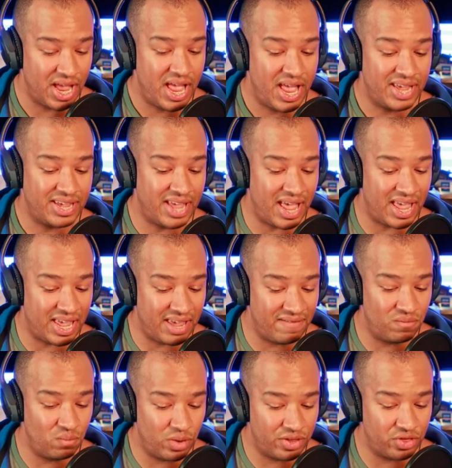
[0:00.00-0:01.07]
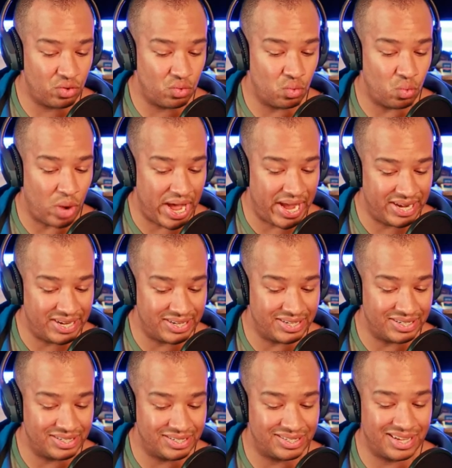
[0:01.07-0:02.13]
Yet even with the
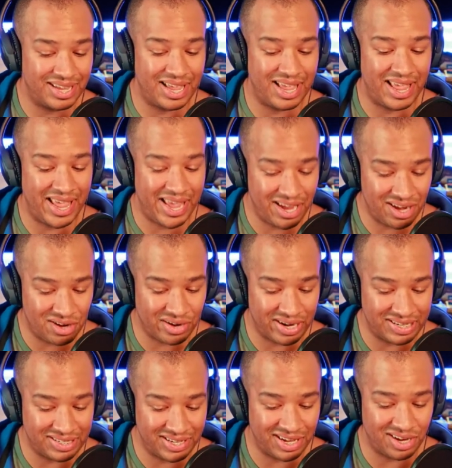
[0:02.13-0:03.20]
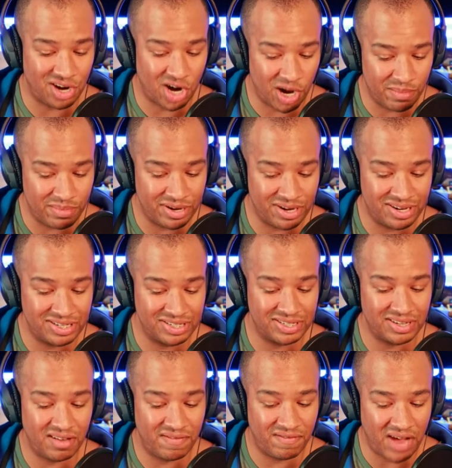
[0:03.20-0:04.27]
wages increasing, carpenters
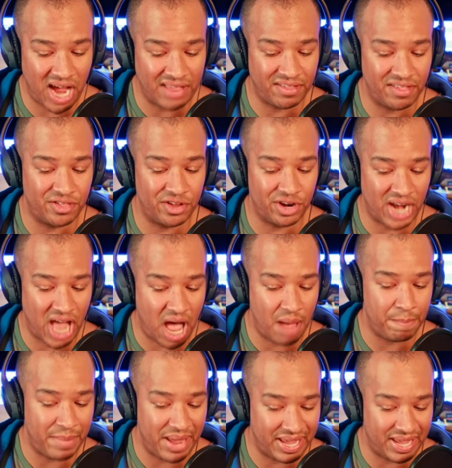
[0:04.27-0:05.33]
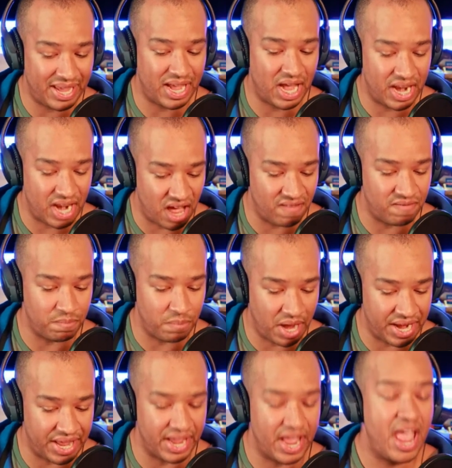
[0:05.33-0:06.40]
find that they're not making enough
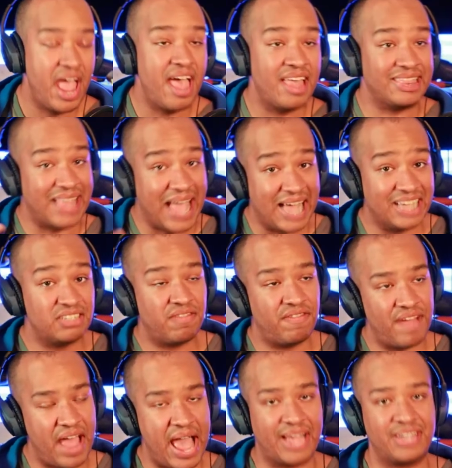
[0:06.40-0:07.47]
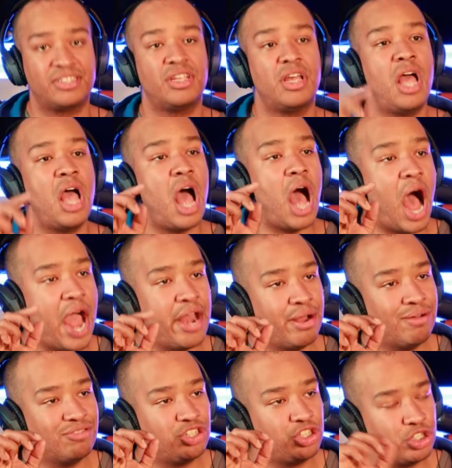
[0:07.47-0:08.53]
money. That's facts. I know
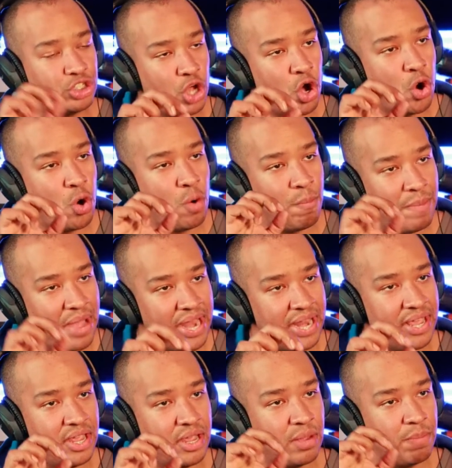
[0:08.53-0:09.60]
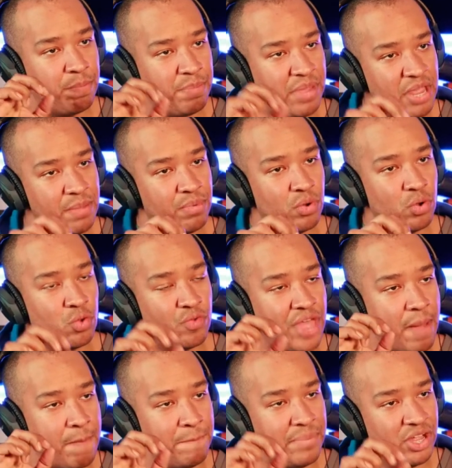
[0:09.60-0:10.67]
so many people
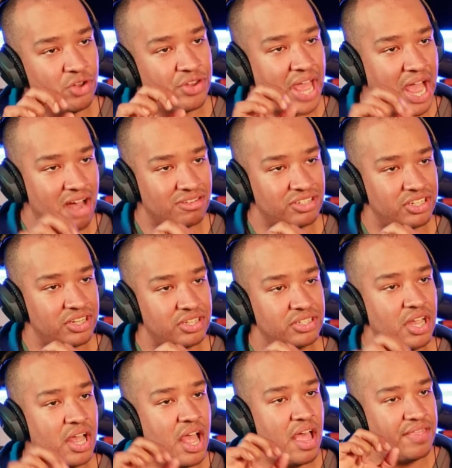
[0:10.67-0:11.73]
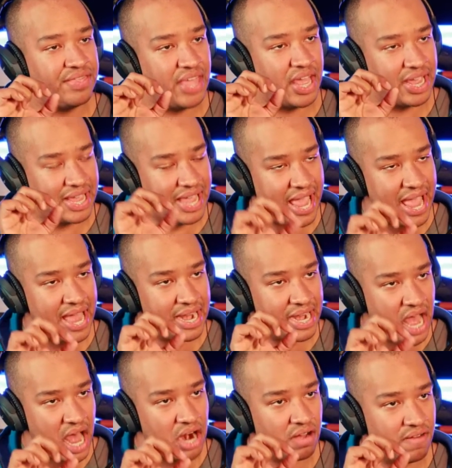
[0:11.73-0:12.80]
that build houses that cannot
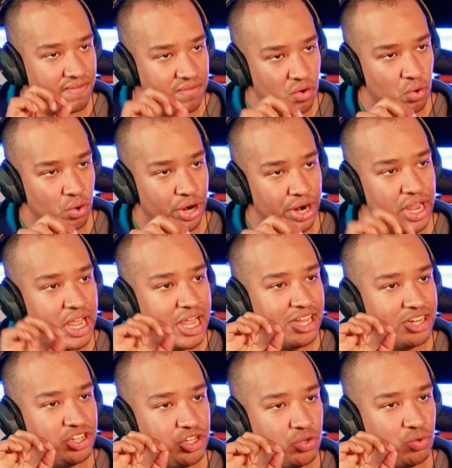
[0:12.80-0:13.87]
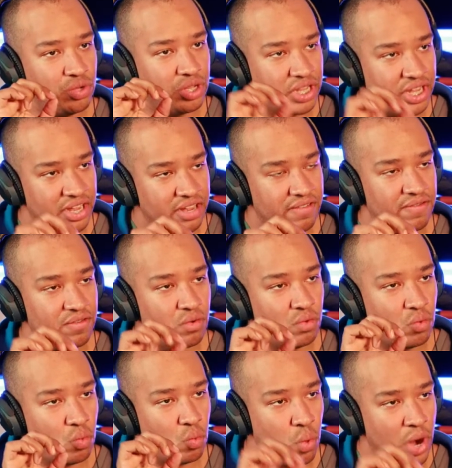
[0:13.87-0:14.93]
afford to live
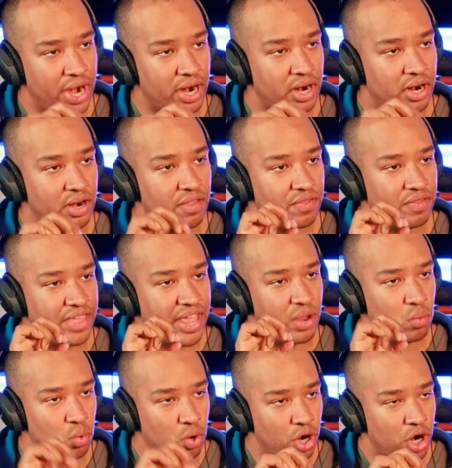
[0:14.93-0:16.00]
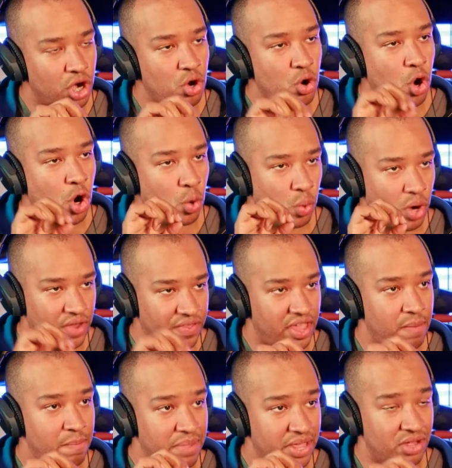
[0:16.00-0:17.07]
where they work or where they
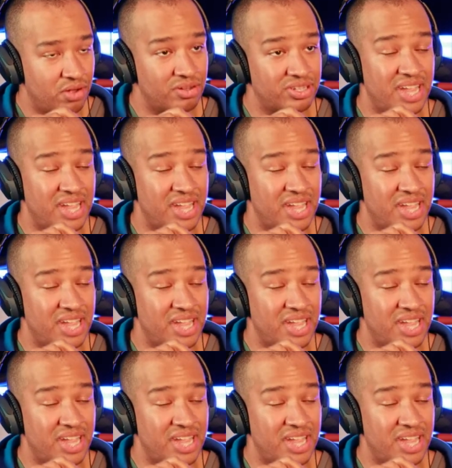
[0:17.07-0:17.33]
build.